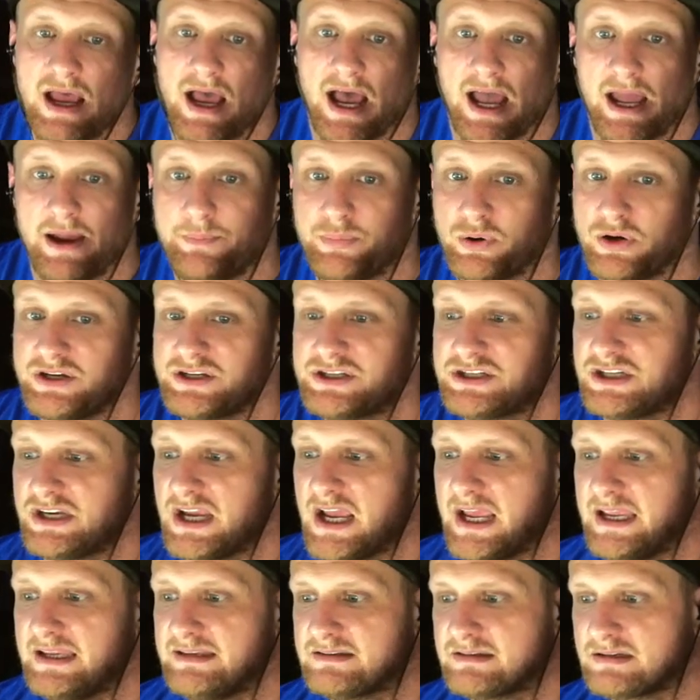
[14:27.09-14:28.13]
I
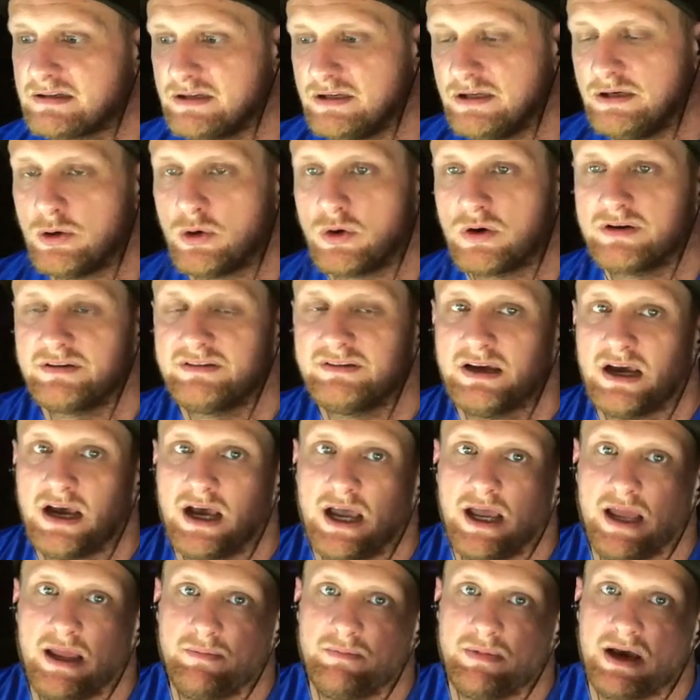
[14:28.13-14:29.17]
appreciate your
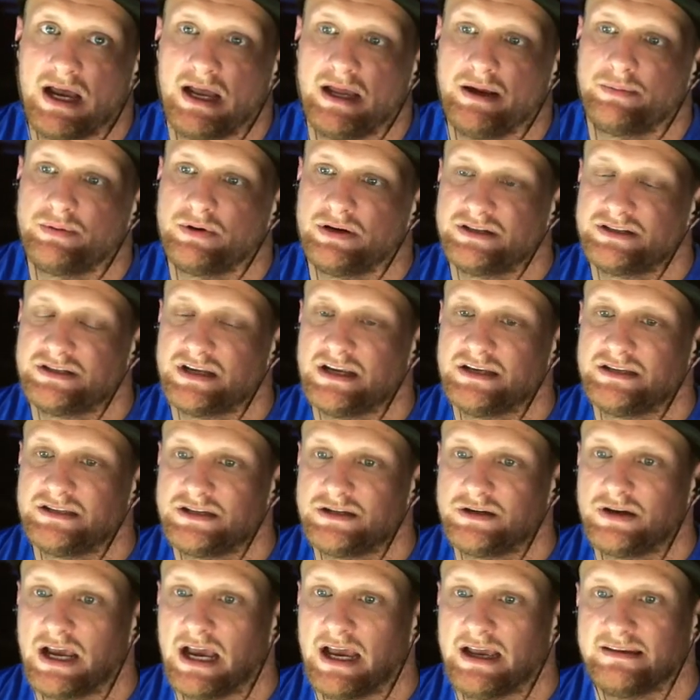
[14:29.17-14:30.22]
time. I appreciate
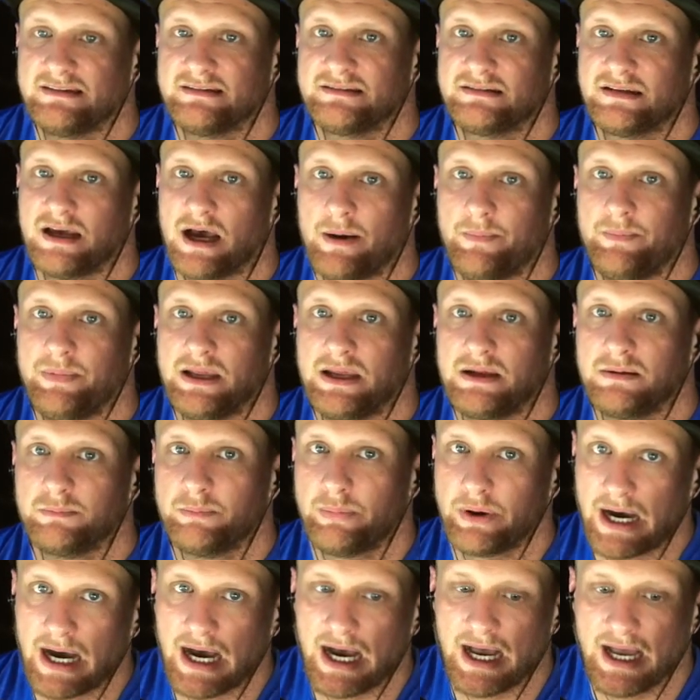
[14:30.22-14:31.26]
you guys stopping
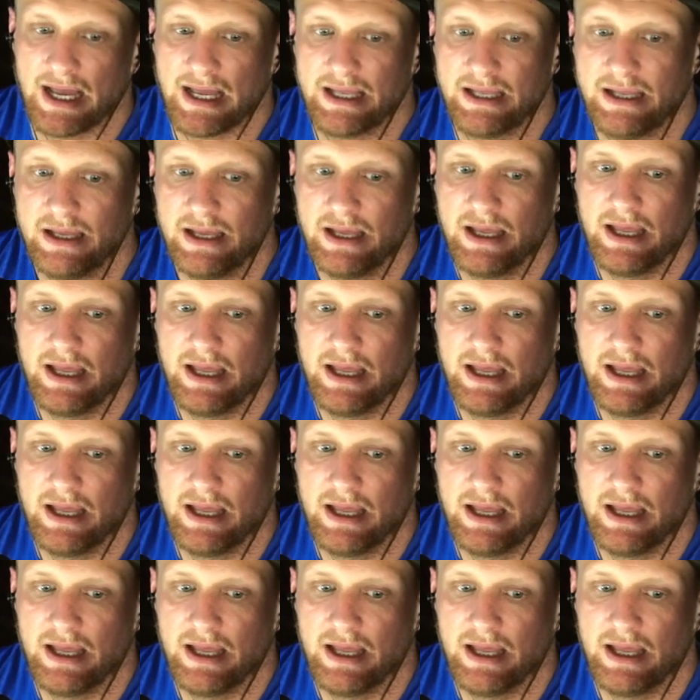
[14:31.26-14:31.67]
by.